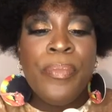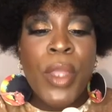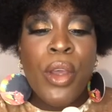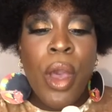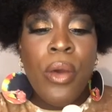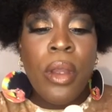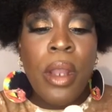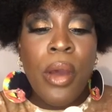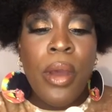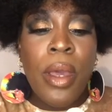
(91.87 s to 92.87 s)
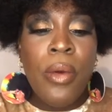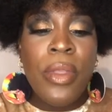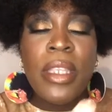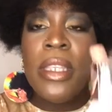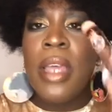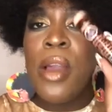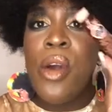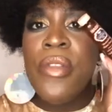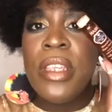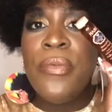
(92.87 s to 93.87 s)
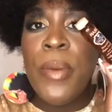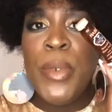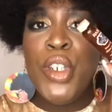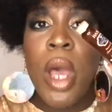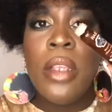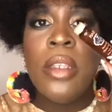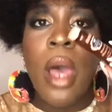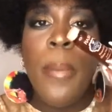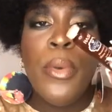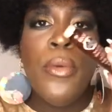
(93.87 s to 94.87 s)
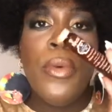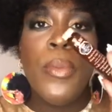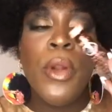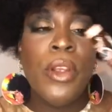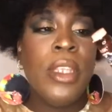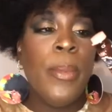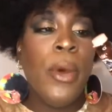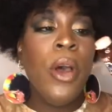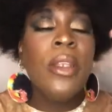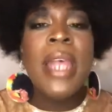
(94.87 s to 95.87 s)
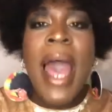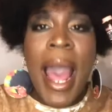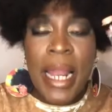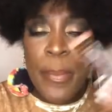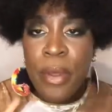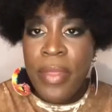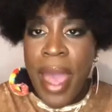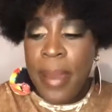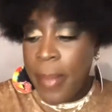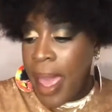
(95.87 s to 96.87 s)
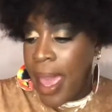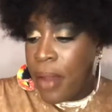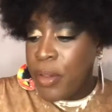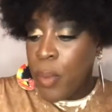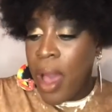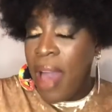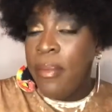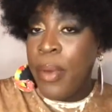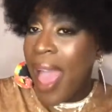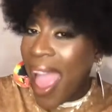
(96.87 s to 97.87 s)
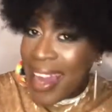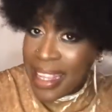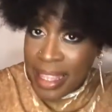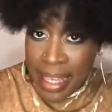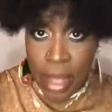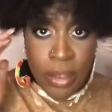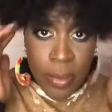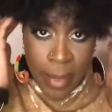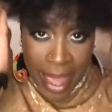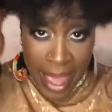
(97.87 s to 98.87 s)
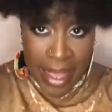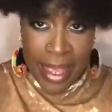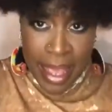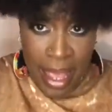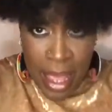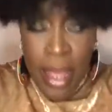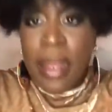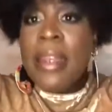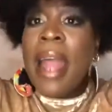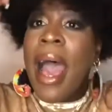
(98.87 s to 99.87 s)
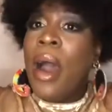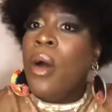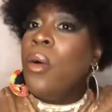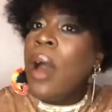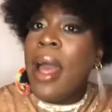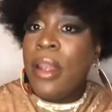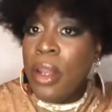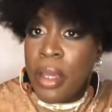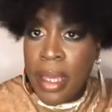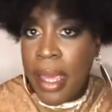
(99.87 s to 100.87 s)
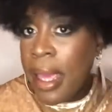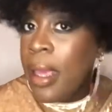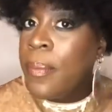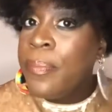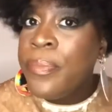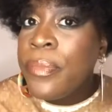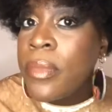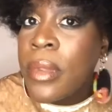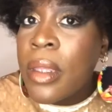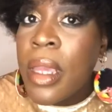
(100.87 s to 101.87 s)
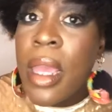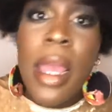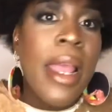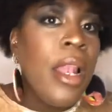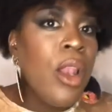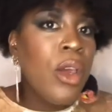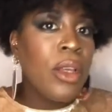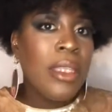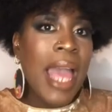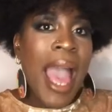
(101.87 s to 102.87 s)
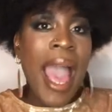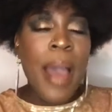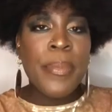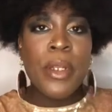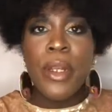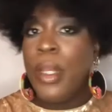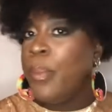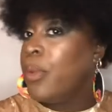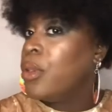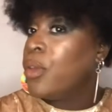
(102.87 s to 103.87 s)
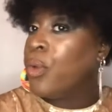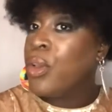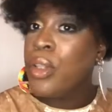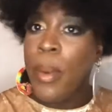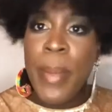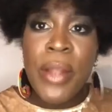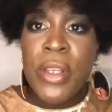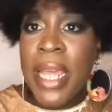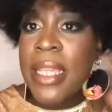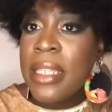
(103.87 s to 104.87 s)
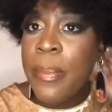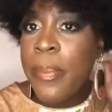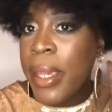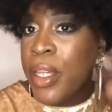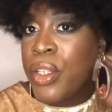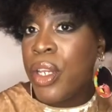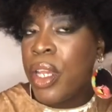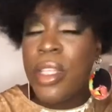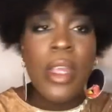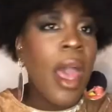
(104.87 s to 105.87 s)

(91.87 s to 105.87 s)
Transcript: coconut oil. This is, I got this from a sample from Glossy Box, and I put that in my hair as well. I haven't put anything else in my hair now, and look at it. It looks absolutely beautiful. So I'm about to take some pictures